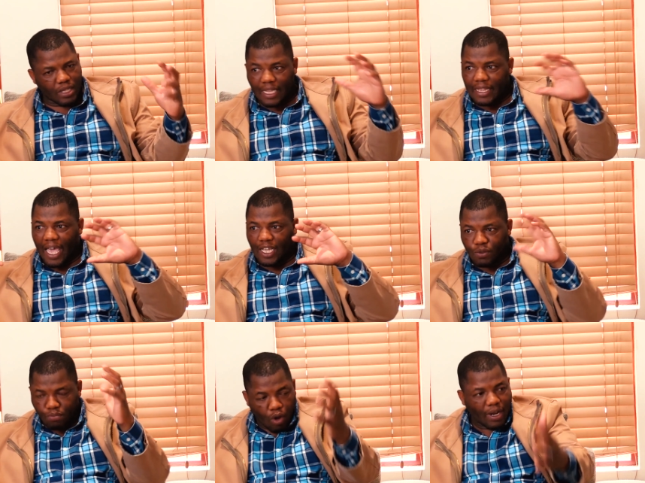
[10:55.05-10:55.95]
their
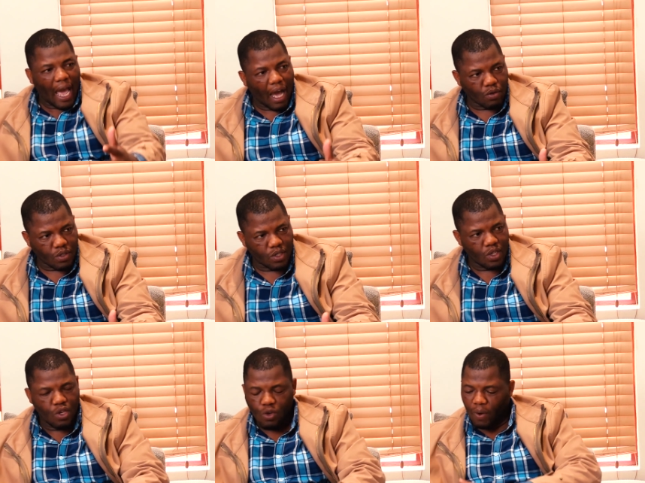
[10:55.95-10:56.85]
small house
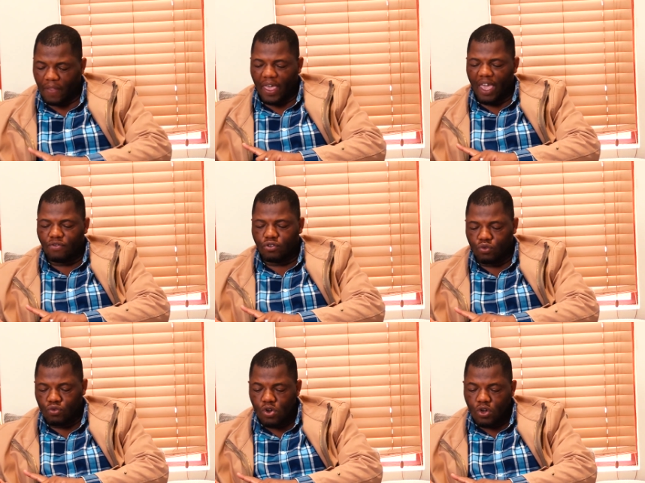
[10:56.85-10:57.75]
where they have
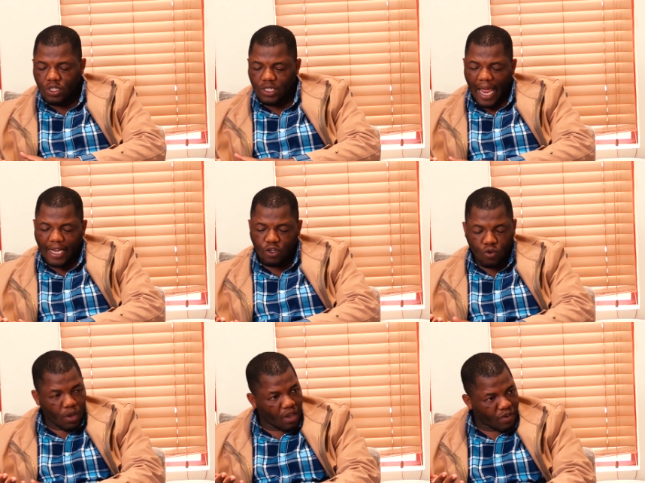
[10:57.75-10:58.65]
to start
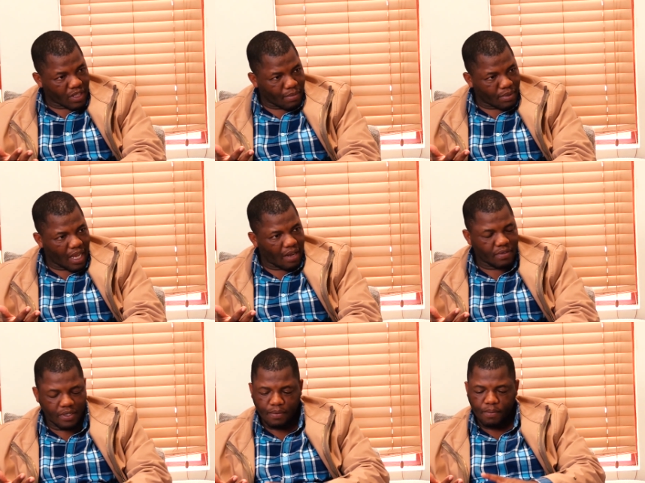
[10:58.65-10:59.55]
cooking for
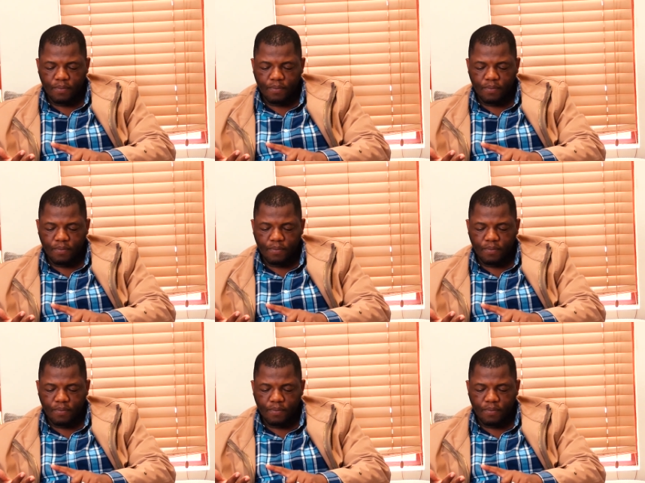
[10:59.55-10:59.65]
themselves,